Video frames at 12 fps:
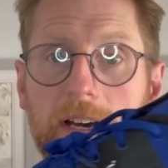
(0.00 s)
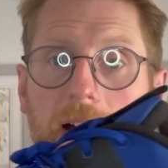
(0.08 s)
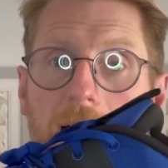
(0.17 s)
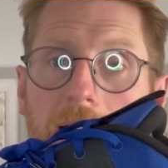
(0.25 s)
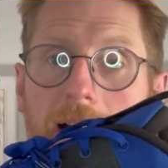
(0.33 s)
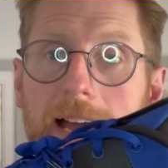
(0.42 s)

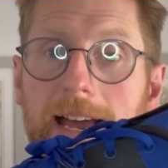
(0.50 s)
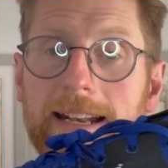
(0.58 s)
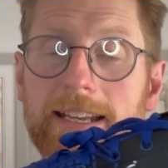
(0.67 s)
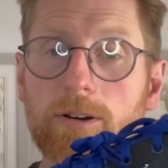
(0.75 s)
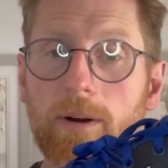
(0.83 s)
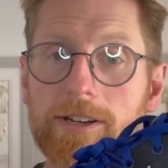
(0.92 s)

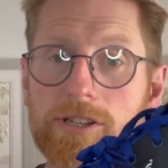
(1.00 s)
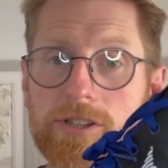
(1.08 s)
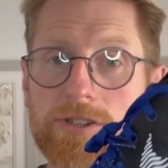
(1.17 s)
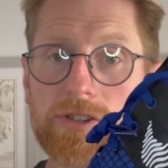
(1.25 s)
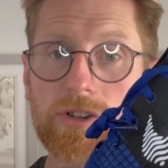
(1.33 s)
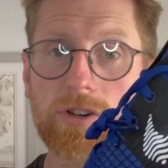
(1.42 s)
Any
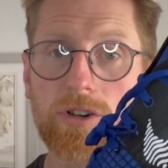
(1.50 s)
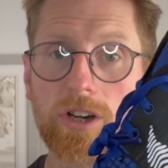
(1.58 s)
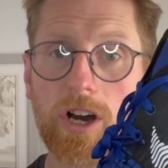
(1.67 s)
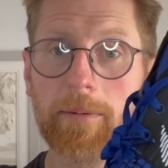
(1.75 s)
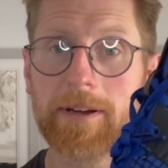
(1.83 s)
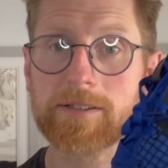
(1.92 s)
questions or
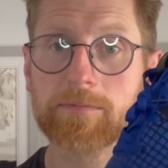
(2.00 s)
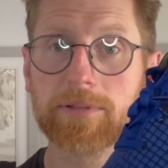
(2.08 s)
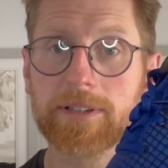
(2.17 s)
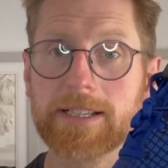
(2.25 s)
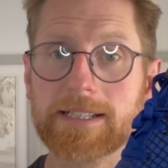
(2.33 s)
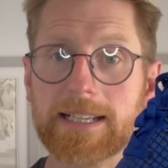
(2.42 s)
comments,
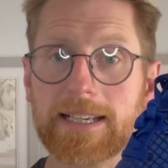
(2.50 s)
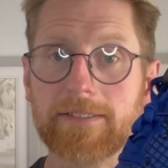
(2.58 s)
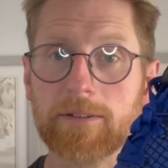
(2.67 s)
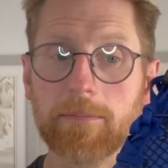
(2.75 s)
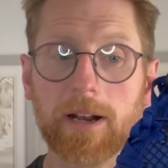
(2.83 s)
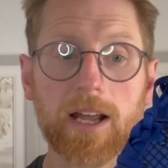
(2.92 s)
please leave
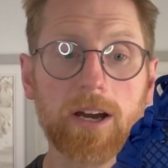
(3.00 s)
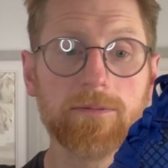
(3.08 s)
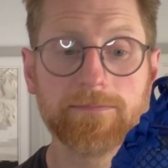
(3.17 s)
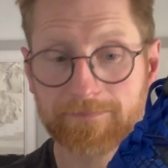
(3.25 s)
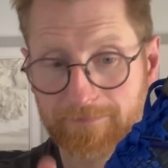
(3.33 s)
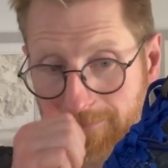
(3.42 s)
them below.
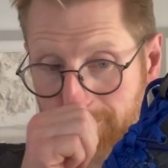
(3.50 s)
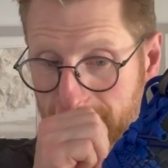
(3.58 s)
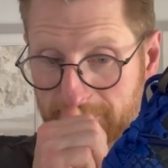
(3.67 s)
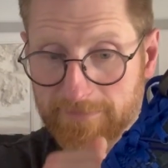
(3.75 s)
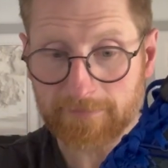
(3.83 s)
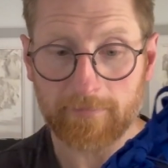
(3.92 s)

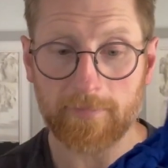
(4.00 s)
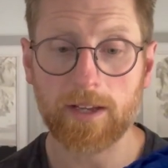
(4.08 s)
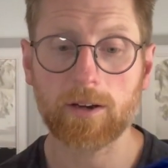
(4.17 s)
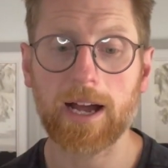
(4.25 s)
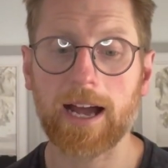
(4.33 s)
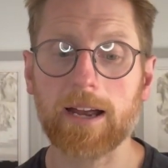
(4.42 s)

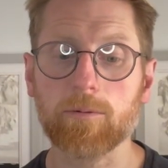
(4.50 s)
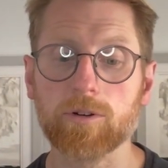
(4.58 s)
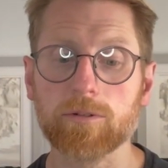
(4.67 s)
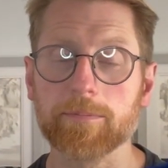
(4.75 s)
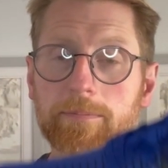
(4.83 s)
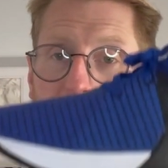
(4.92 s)
I
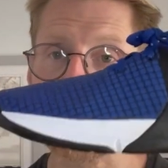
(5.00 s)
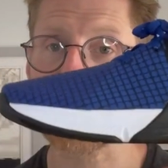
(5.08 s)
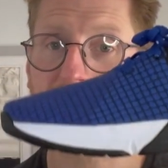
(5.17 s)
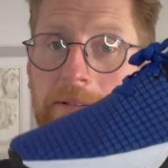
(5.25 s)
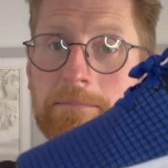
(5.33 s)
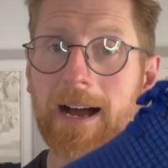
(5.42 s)
will be
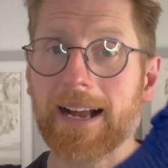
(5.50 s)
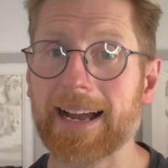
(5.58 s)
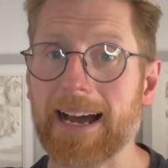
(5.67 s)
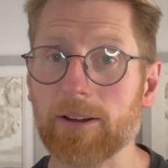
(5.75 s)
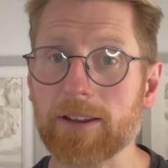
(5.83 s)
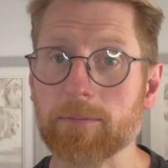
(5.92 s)
feeding back
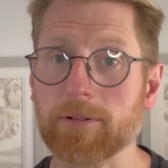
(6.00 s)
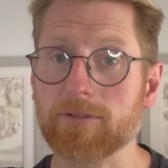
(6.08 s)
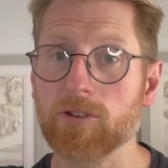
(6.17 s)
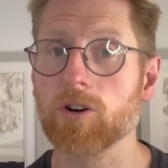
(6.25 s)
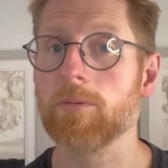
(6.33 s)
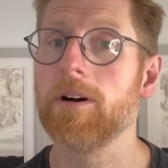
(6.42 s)
how they
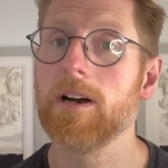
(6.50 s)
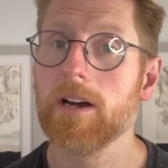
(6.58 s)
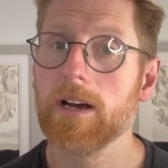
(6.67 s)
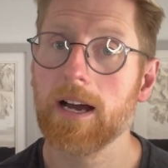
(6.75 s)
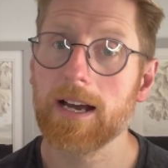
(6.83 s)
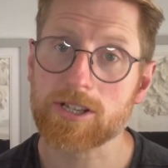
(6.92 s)
perform
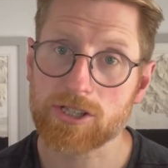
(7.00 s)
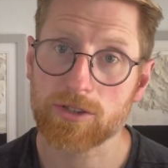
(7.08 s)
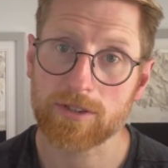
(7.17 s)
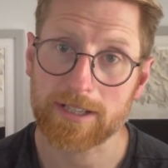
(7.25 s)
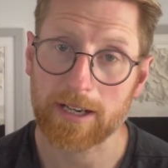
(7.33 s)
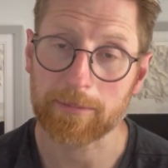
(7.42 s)
as soon
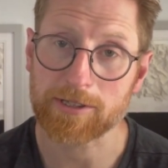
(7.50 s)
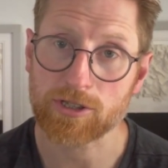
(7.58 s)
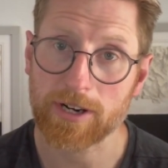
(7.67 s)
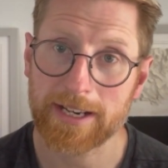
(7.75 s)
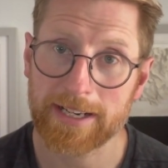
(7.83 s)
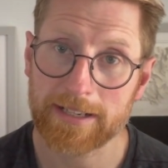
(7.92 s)
as I'll be
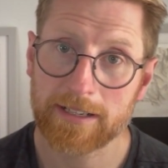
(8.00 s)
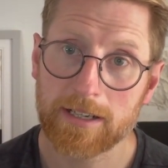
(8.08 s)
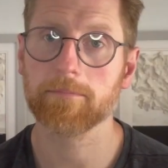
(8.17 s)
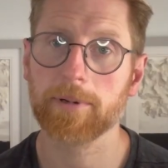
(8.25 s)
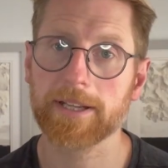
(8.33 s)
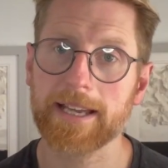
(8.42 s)
training.
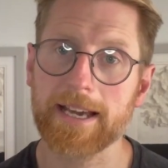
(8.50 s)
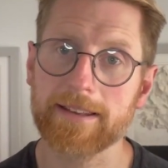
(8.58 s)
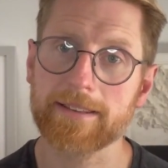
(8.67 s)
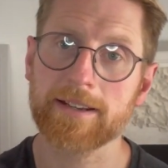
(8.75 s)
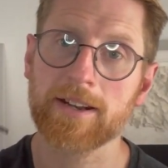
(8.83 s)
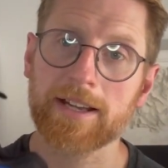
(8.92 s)
But yeah,
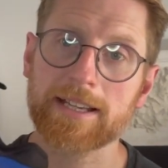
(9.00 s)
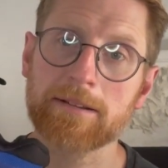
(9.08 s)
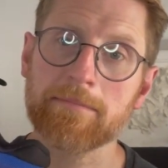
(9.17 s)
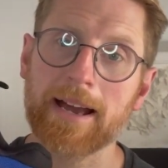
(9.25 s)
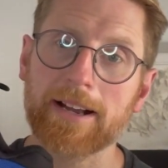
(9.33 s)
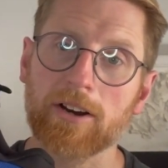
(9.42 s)
the Nike
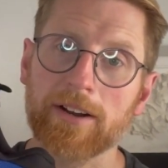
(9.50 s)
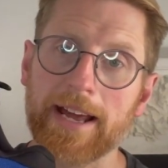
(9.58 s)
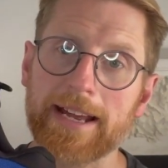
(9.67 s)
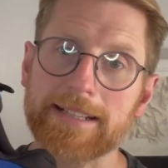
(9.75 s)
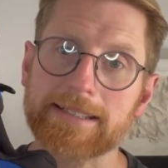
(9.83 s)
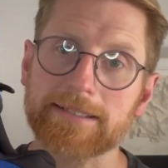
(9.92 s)
Metcon
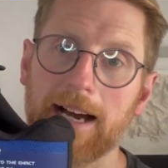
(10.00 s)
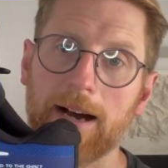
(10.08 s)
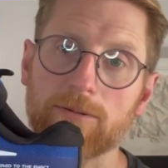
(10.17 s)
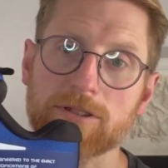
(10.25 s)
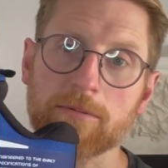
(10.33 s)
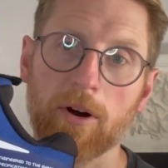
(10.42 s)
8
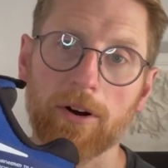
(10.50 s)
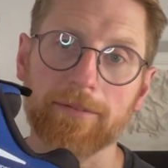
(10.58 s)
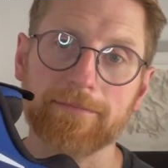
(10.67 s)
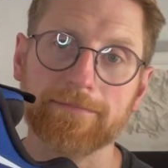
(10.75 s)
out tomorrow.